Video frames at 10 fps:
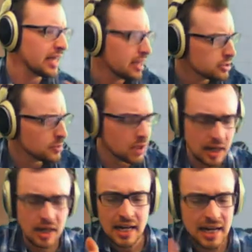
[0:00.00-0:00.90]
the
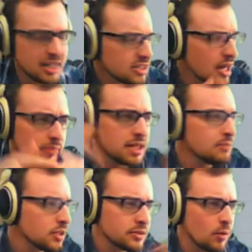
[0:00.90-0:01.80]
algebra. N times n
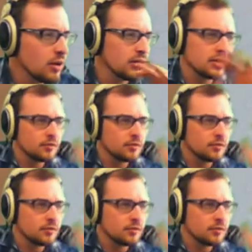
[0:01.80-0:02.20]
plus 1